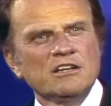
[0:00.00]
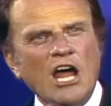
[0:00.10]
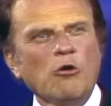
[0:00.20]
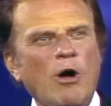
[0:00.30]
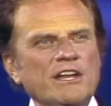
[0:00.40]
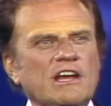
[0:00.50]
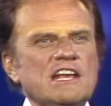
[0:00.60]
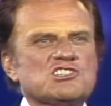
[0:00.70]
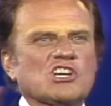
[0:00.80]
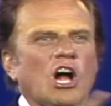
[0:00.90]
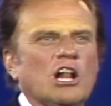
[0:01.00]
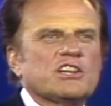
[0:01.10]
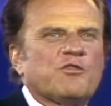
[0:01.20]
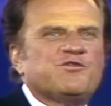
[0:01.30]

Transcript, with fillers: No wonder he's called the